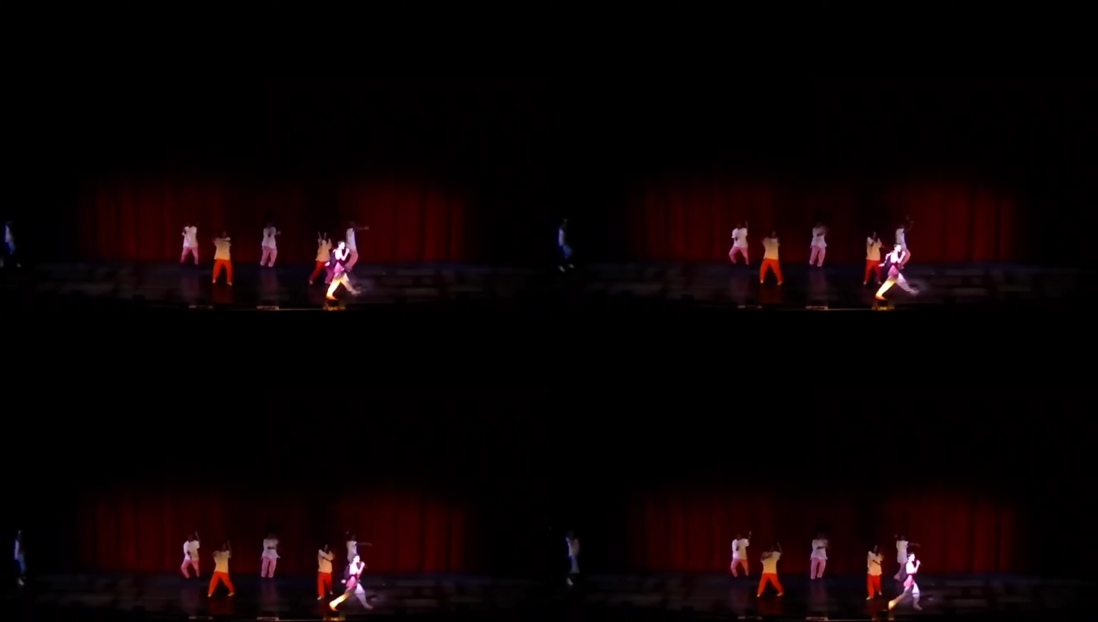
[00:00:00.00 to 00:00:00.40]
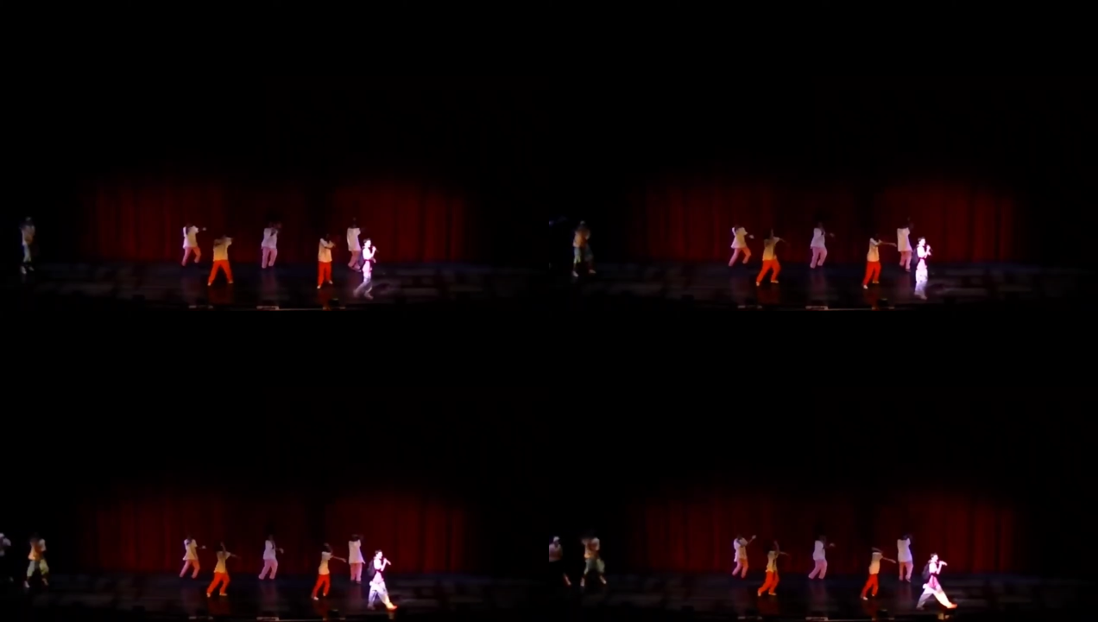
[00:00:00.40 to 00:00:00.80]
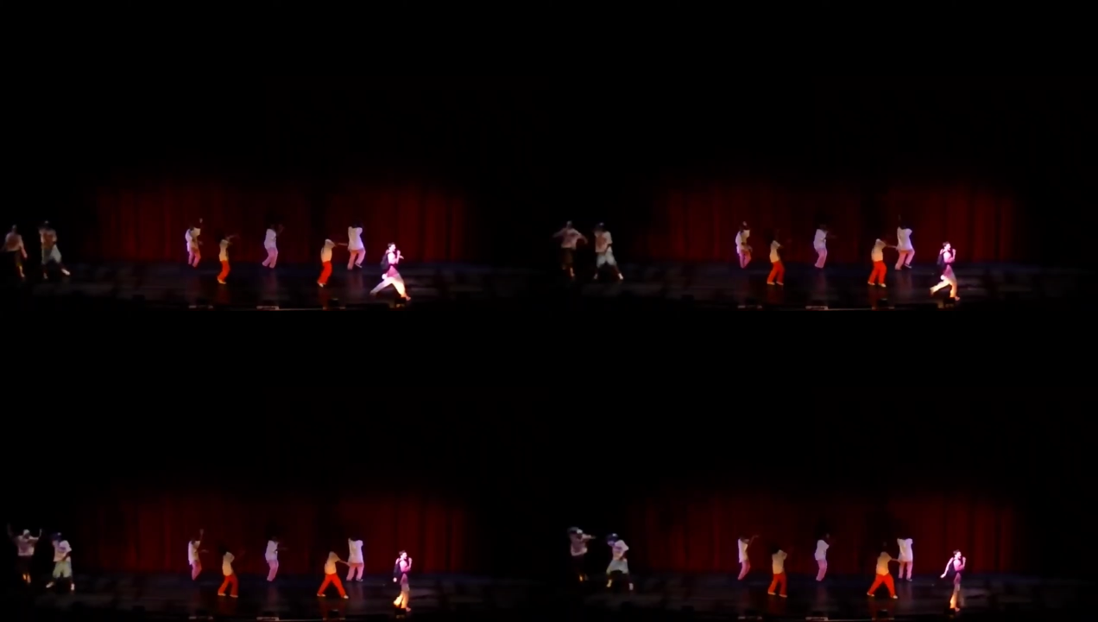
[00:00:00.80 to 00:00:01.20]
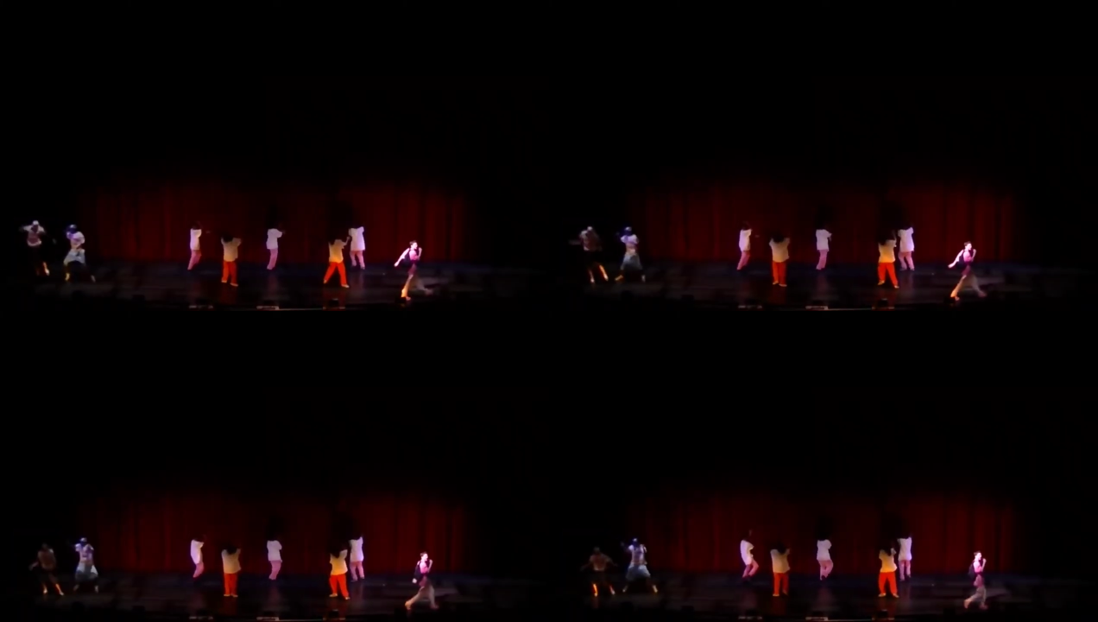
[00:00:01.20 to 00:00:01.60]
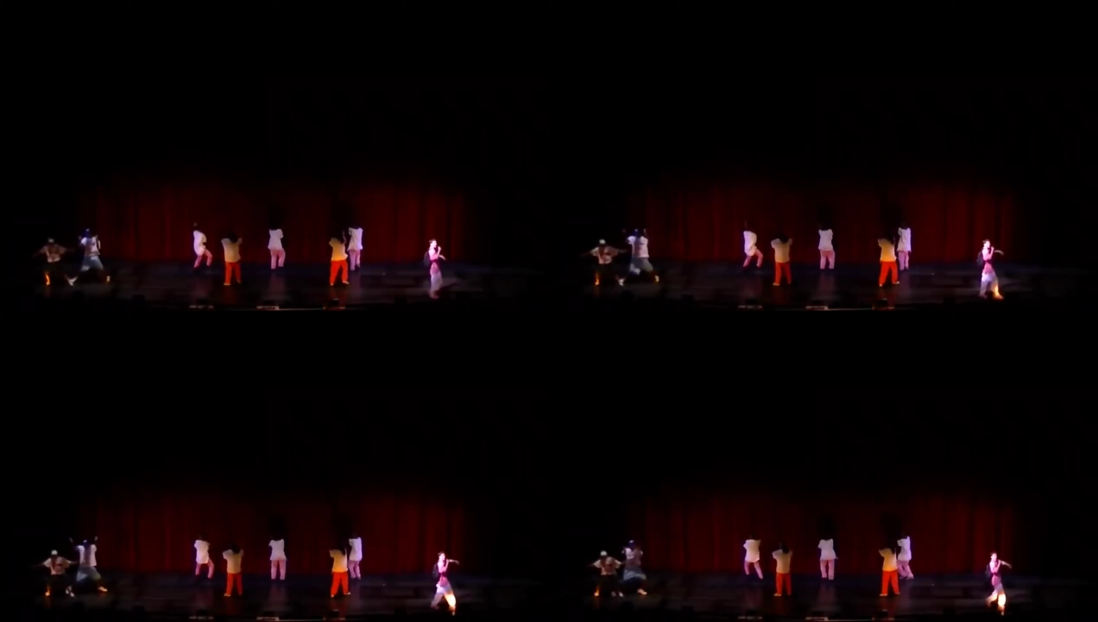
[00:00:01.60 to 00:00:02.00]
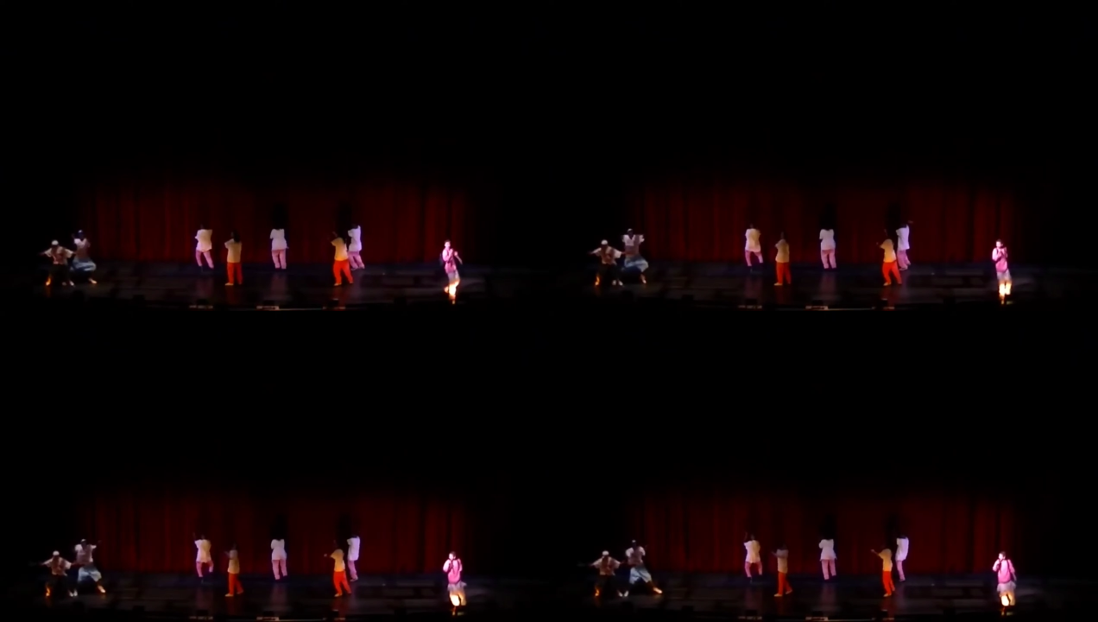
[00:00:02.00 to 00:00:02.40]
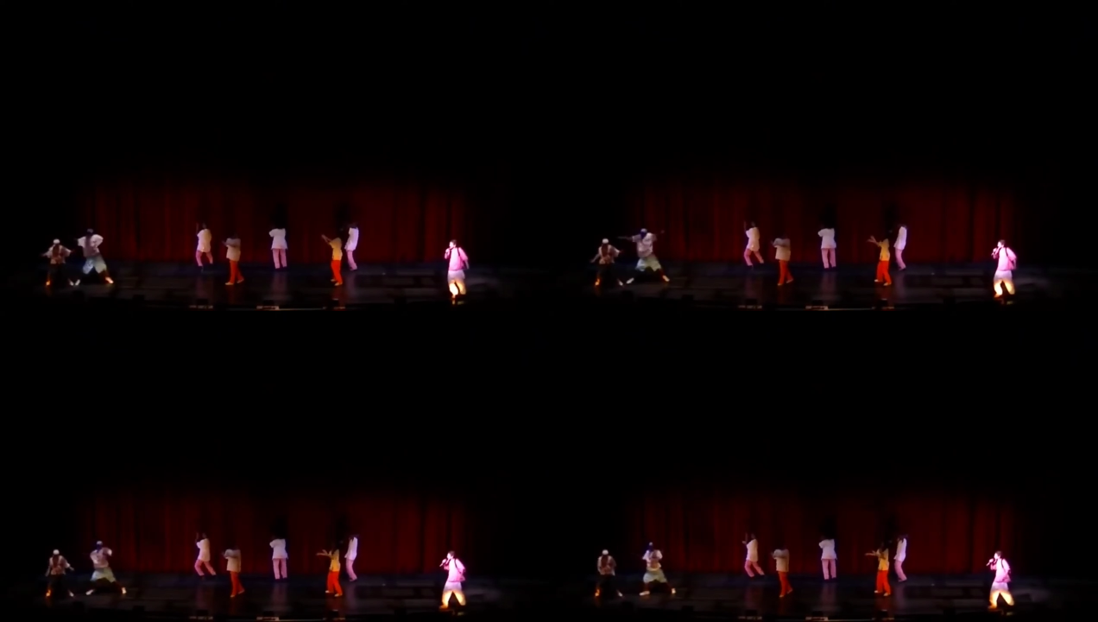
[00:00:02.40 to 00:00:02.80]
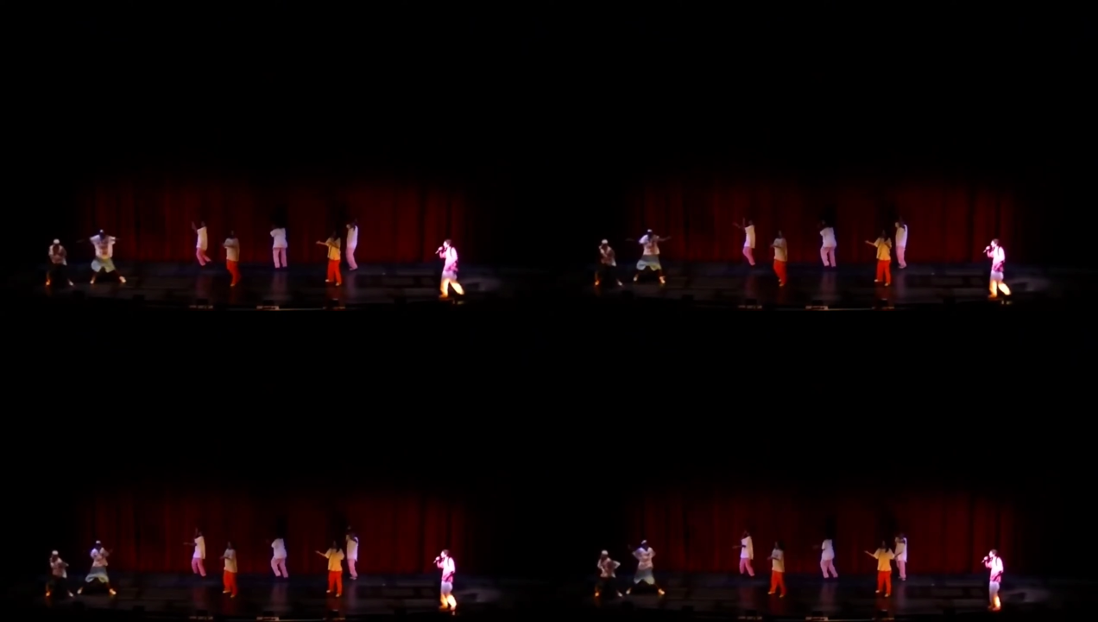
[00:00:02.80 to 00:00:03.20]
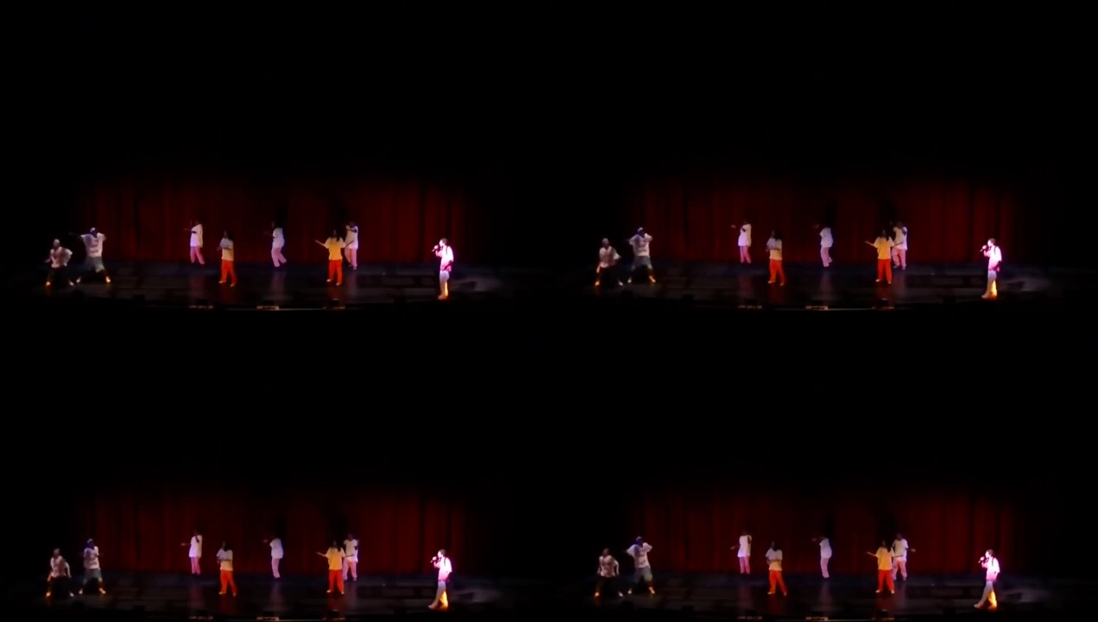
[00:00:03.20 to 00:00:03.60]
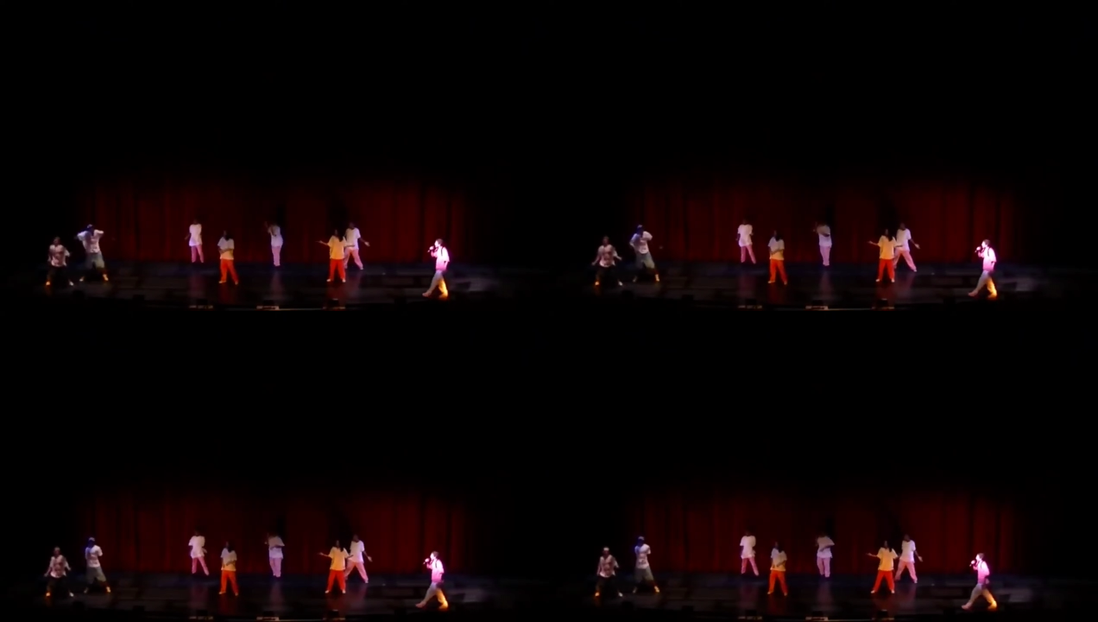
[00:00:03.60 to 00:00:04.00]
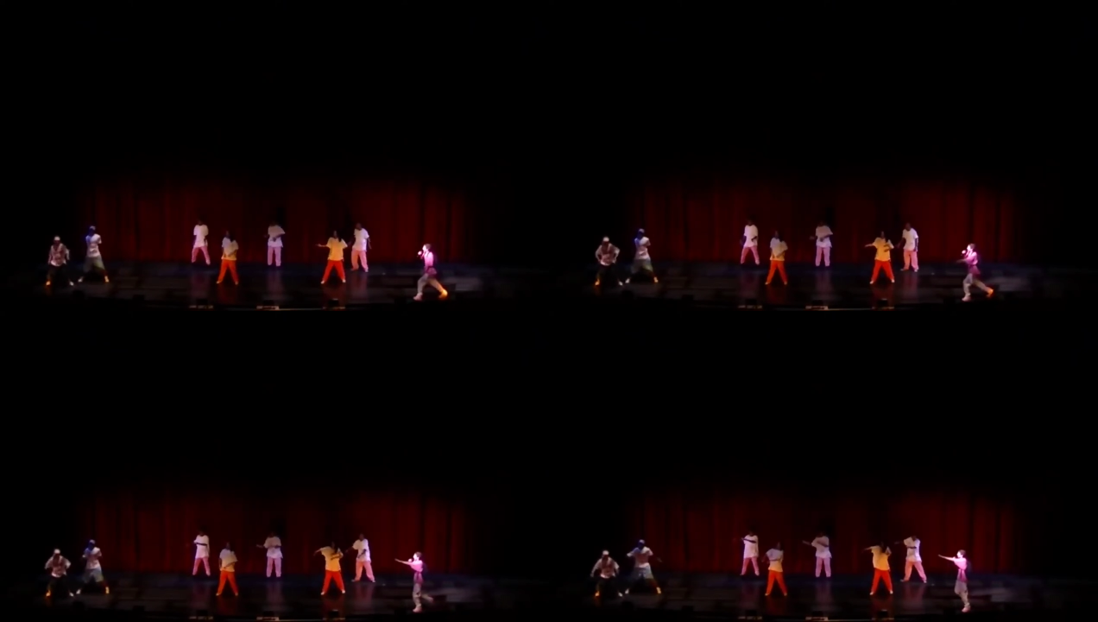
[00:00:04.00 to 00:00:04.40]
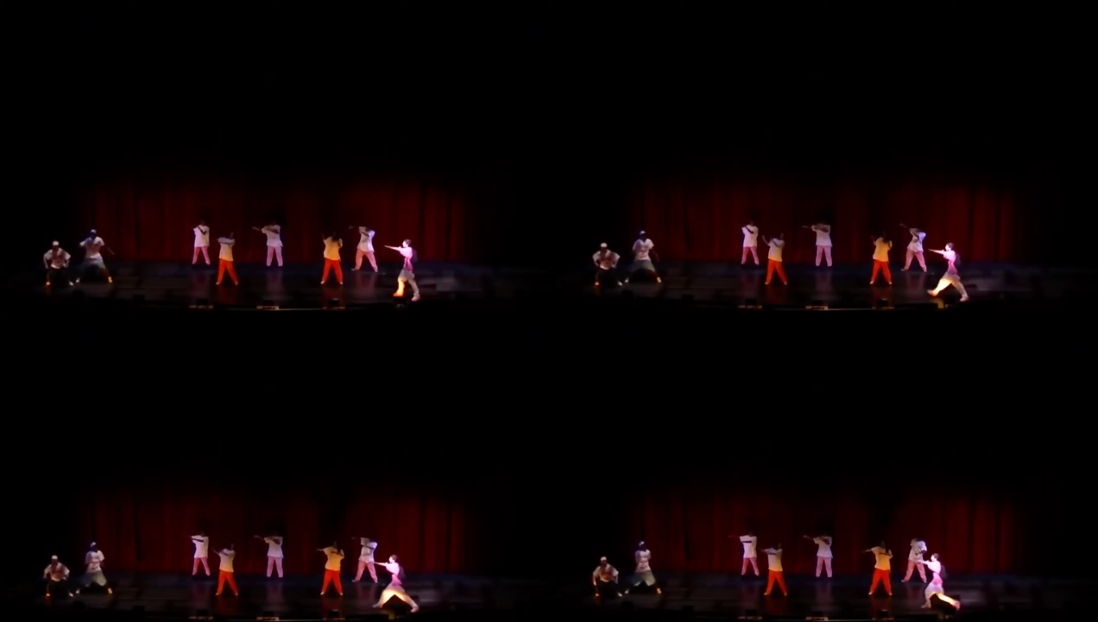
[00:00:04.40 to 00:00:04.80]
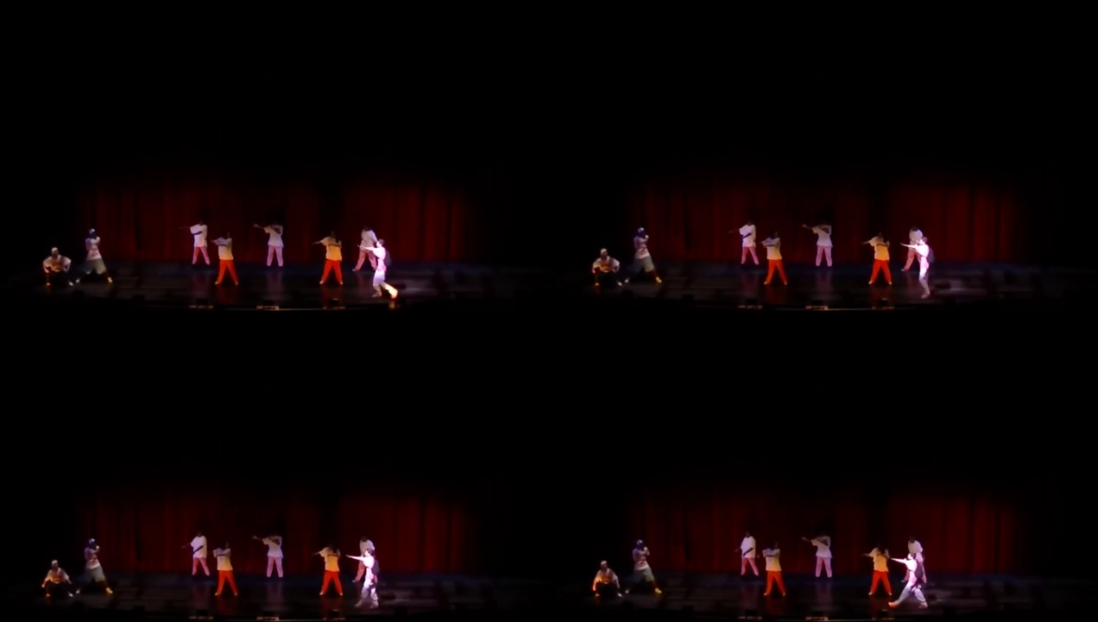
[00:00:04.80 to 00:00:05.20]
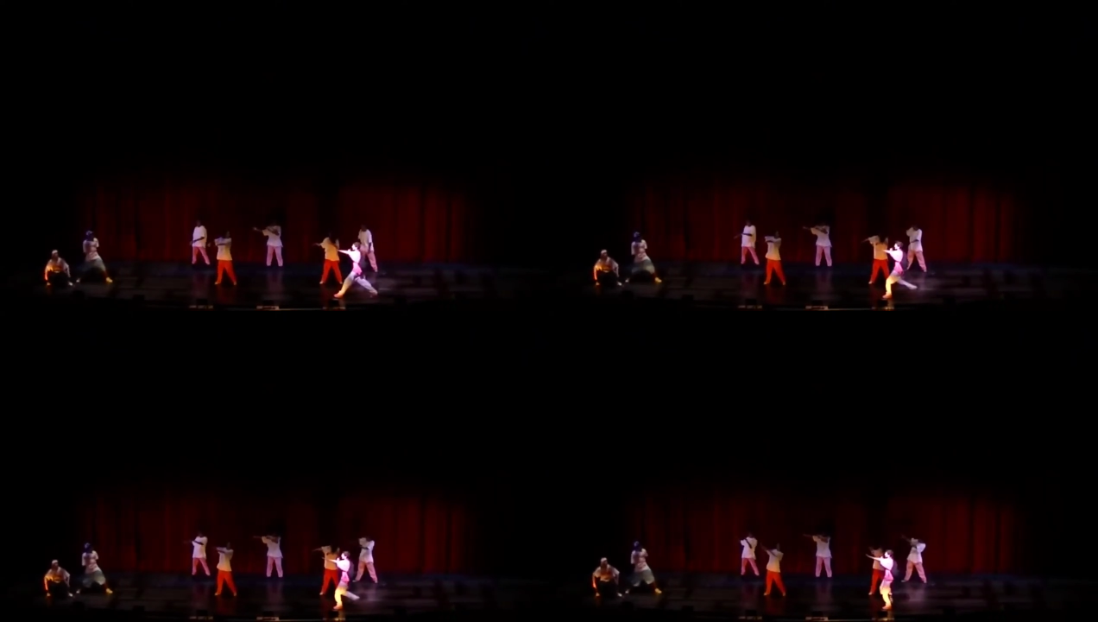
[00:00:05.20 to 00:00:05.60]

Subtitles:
No face is visible, so there are no lips to read.